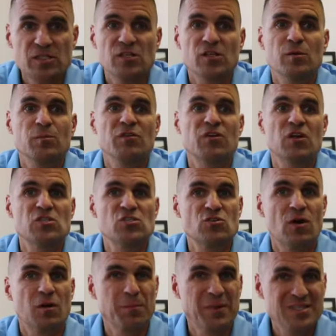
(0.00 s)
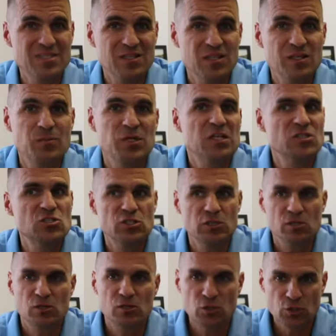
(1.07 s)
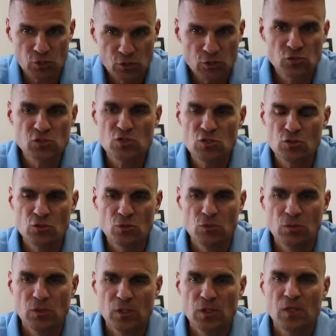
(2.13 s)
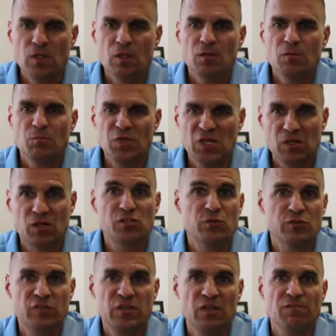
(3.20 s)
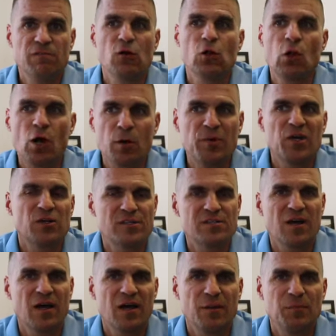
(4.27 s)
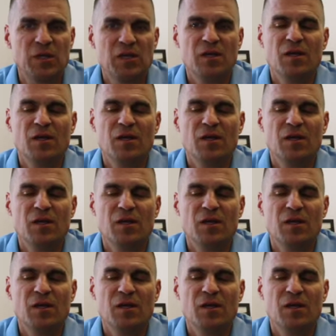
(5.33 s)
You're going to be very strong mentally because you're used to being on your feet for a long period of time.